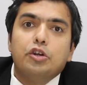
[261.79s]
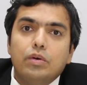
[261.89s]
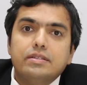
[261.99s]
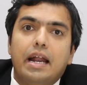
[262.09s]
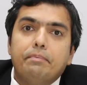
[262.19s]

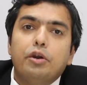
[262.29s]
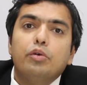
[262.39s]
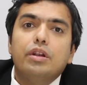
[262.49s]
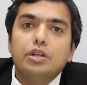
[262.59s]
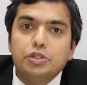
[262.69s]
towards that
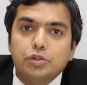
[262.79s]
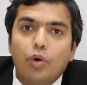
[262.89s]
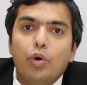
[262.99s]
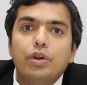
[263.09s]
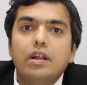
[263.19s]
particular
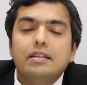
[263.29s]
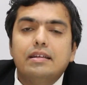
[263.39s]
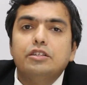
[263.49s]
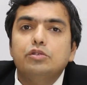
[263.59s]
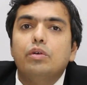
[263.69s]
zone,
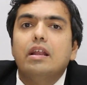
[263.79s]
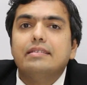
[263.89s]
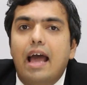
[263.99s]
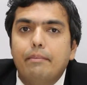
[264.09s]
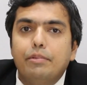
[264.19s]
that is nucleus
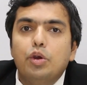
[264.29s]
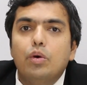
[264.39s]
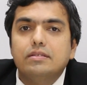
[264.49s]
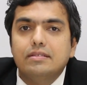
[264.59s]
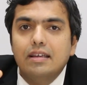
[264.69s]

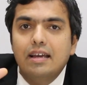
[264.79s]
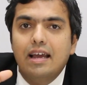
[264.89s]
ambiguous,